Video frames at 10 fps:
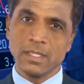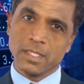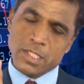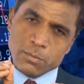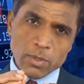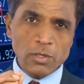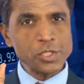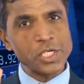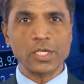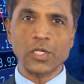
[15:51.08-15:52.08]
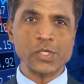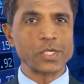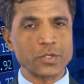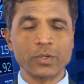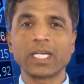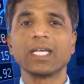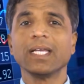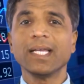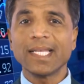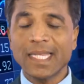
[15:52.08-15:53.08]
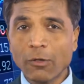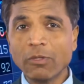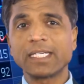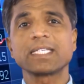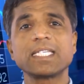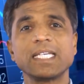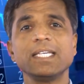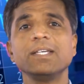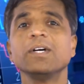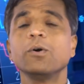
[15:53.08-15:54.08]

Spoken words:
Small share also it's okay. Now let us see